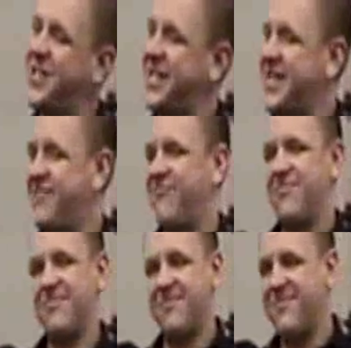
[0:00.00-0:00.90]
just
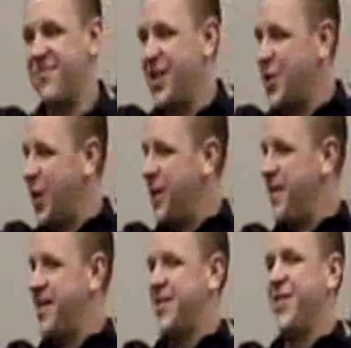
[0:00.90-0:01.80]
enjoy the
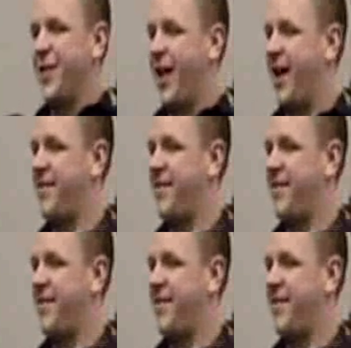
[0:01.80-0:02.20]
rest of your life.